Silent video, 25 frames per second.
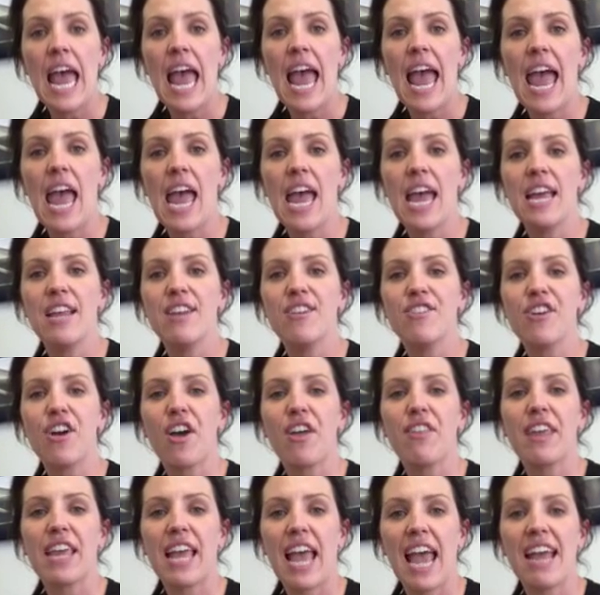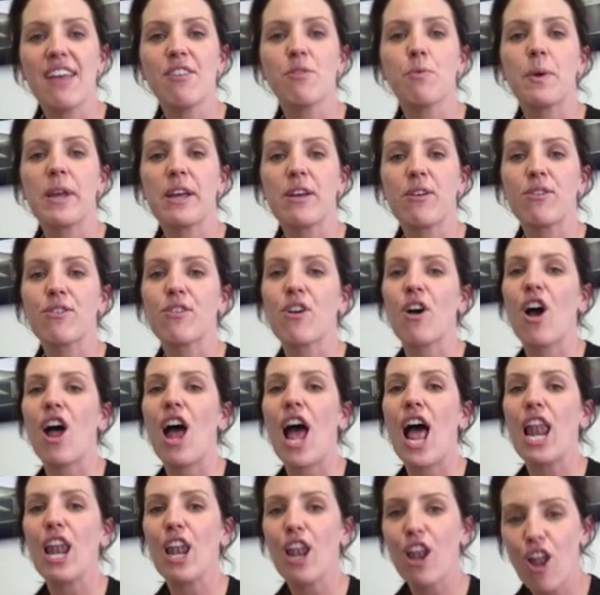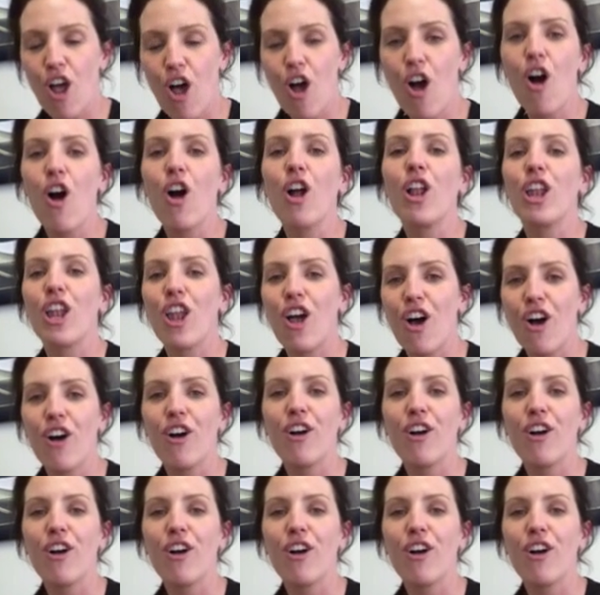and I think Hayes Winckle's got a long